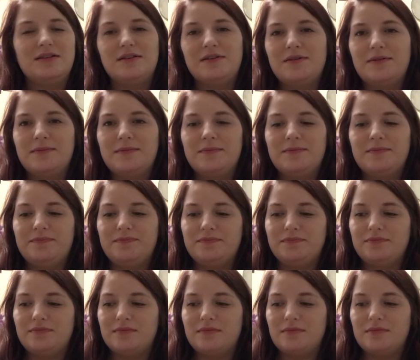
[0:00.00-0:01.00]

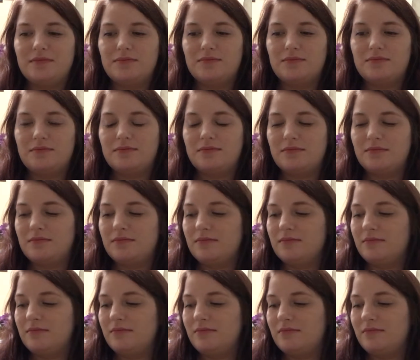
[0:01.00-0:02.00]

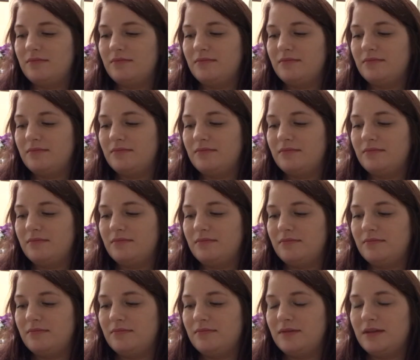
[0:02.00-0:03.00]

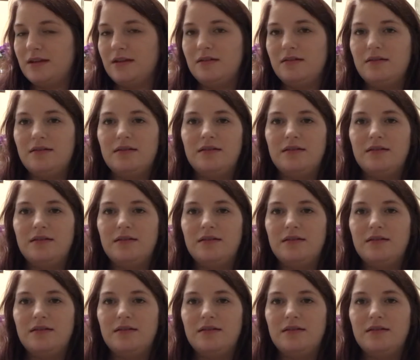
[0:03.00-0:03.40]
Nothing is said.